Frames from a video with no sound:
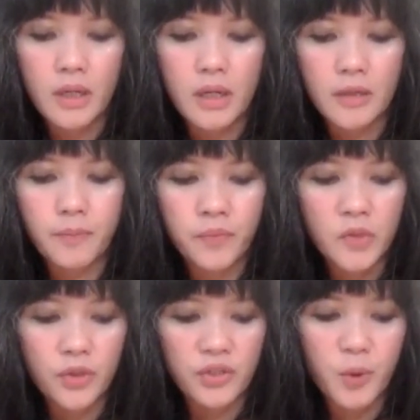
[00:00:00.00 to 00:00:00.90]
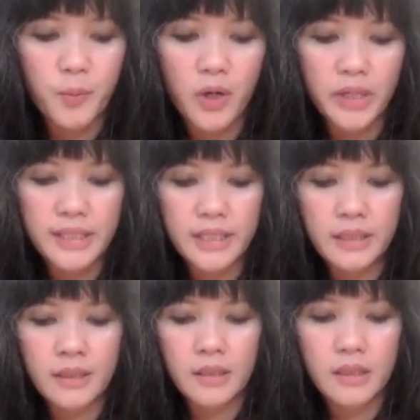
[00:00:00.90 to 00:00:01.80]

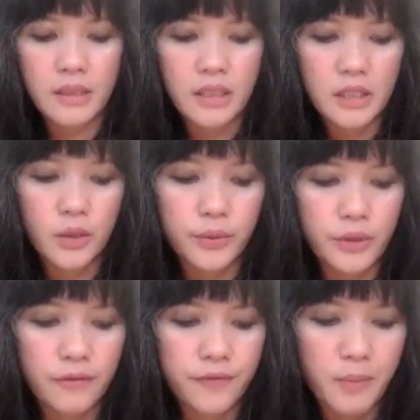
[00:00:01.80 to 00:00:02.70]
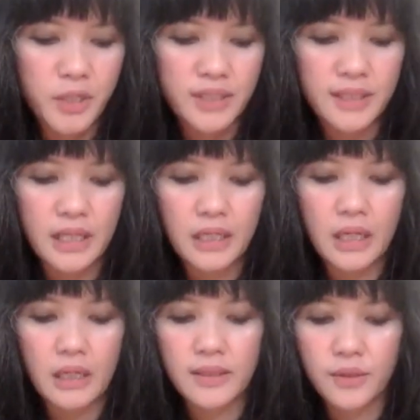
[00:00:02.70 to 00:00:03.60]
Cosmopolitan decolonial feminist
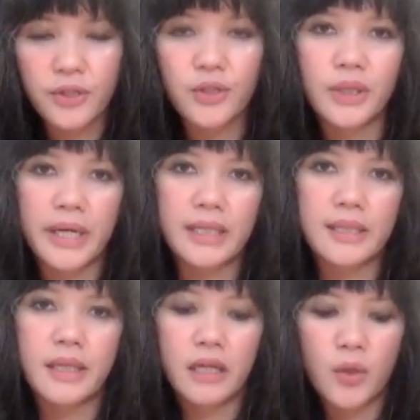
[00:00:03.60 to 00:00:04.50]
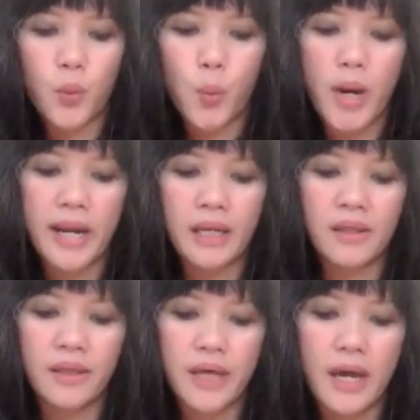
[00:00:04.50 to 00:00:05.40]
thinking circulates in a
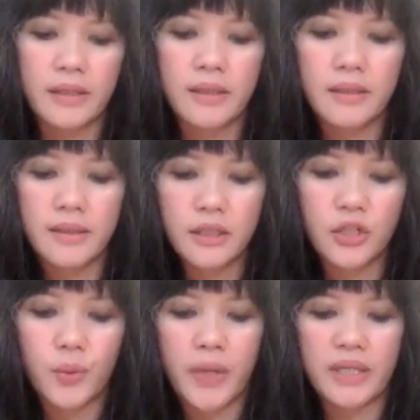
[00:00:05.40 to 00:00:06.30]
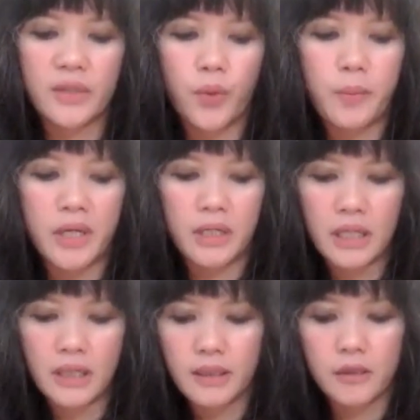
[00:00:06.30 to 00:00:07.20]
way that situates women
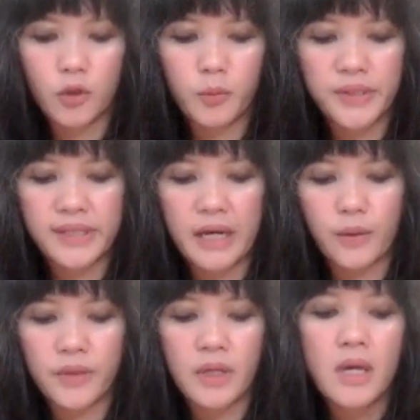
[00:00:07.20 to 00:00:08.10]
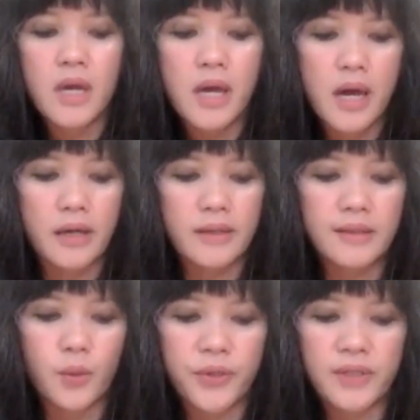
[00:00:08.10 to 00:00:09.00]
in the global South
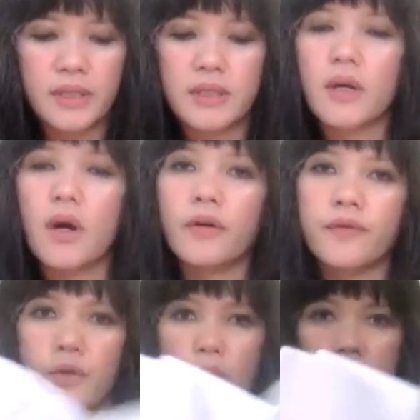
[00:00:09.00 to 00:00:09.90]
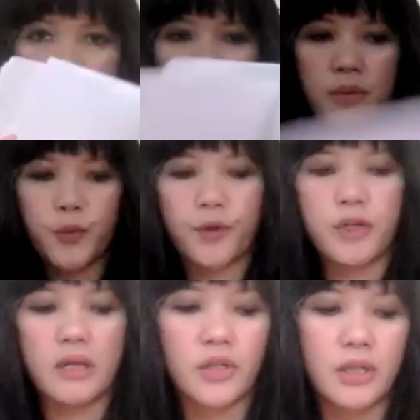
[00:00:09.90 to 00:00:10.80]
as sources of knowledge
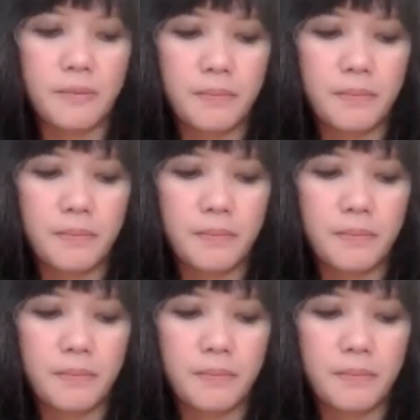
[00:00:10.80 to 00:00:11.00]
production.